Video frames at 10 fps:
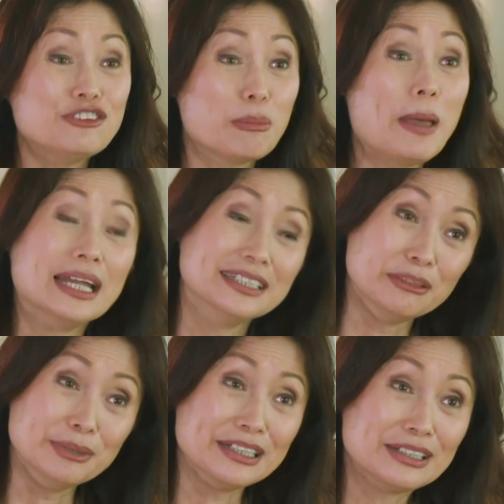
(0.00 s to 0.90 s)
of the
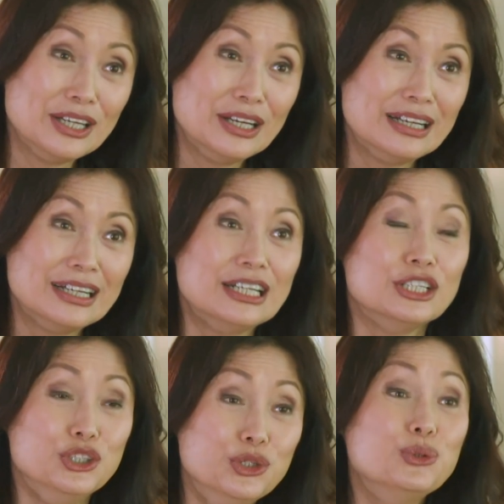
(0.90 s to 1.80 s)
pandemic,
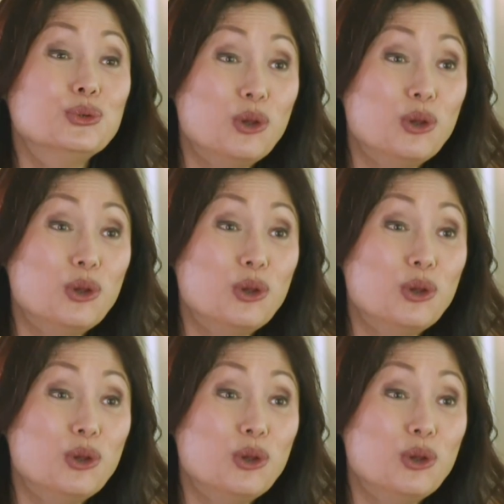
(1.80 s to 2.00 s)
you